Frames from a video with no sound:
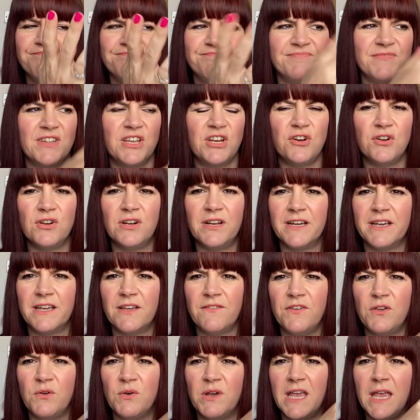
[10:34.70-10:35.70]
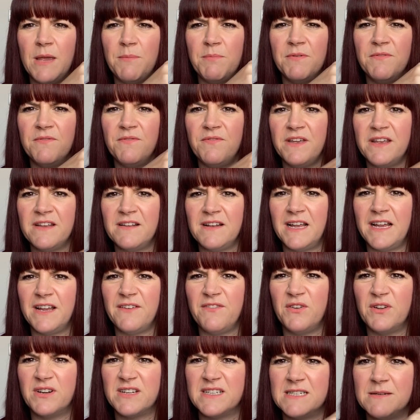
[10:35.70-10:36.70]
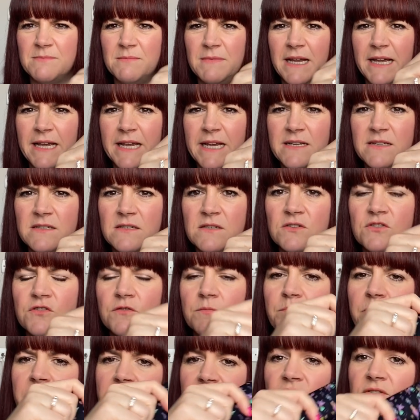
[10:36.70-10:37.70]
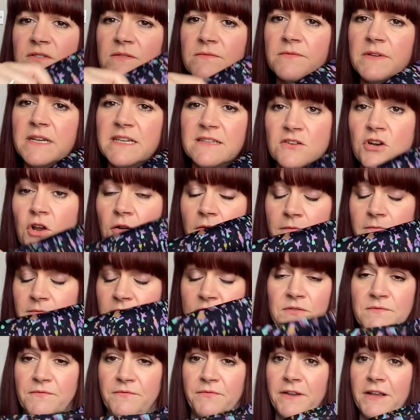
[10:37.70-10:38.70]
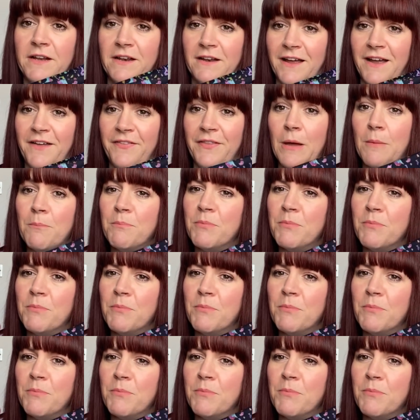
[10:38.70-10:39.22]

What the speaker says: You know, like if you were keeping fit, like if you had some leggings and stuff, but it doesn't feel like that.